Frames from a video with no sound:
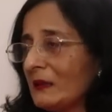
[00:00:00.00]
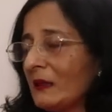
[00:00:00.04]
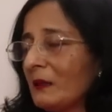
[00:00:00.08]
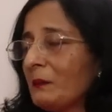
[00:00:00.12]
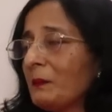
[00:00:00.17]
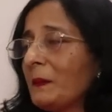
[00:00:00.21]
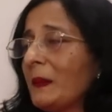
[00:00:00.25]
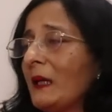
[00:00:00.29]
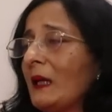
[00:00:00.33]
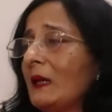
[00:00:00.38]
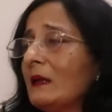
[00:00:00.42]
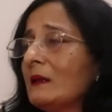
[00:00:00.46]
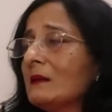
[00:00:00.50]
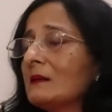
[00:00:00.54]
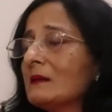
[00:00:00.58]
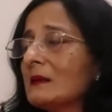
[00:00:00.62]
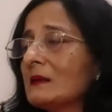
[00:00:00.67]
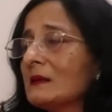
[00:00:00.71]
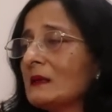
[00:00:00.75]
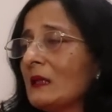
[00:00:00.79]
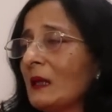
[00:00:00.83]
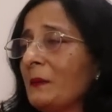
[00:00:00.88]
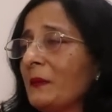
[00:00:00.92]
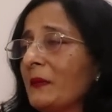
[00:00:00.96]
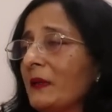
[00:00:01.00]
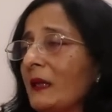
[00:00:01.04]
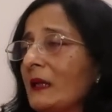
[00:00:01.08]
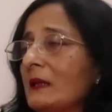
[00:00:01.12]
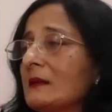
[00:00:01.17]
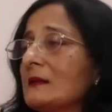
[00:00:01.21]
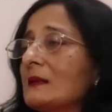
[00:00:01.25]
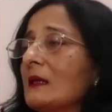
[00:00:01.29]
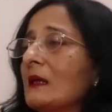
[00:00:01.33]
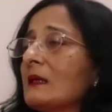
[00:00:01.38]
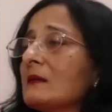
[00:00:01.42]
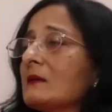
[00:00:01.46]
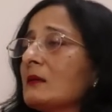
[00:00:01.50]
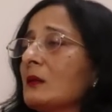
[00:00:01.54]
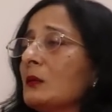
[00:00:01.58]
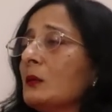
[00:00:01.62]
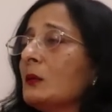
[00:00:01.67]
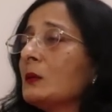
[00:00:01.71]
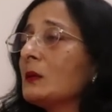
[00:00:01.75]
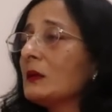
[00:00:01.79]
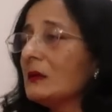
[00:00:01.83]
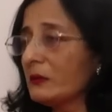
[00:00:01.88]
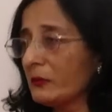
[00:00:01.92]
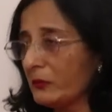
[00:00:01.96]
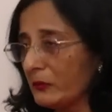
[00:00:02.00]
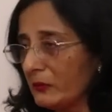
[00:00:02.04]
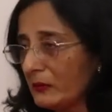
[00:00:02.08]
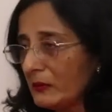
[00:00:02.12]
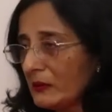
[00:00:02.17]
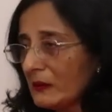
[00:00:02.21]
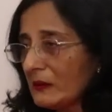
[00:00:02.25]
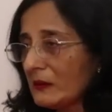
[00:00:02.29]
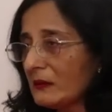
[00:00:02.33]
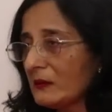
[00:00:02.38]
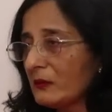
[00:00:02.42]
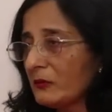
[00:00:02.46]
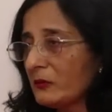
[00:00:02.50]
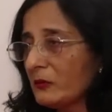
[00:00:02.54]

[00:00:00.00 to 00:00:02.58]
They pay the same rates as the local students.